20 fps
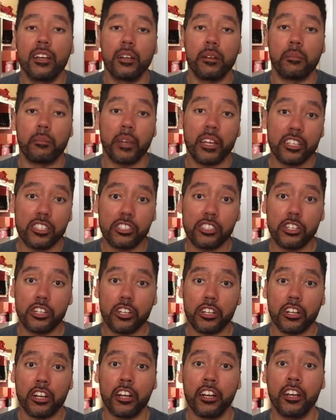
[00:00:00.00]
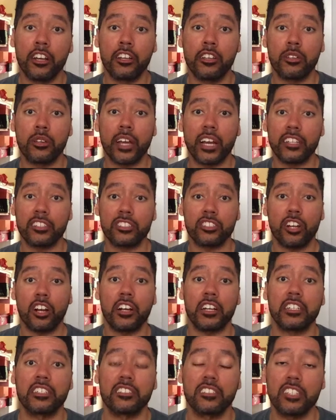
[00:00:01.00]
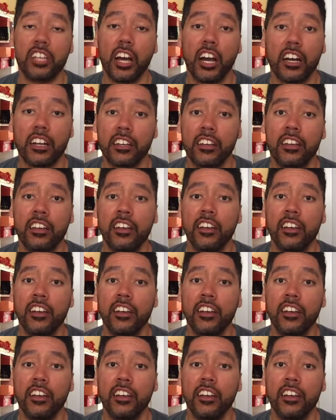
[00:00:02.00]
make sure you guys start in tuck